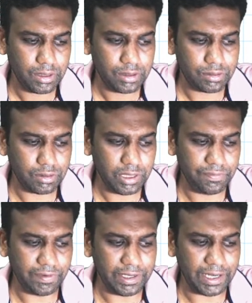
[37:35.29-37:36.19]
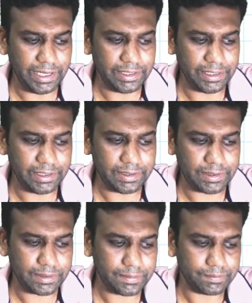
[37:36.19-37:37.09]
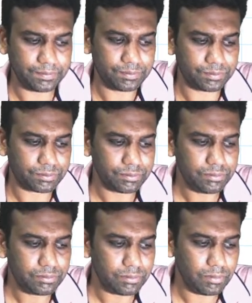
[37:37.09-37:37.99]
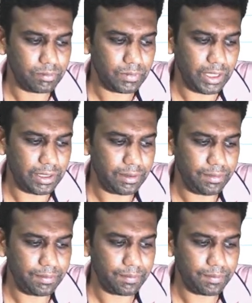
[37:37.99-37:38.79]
So if I write this, then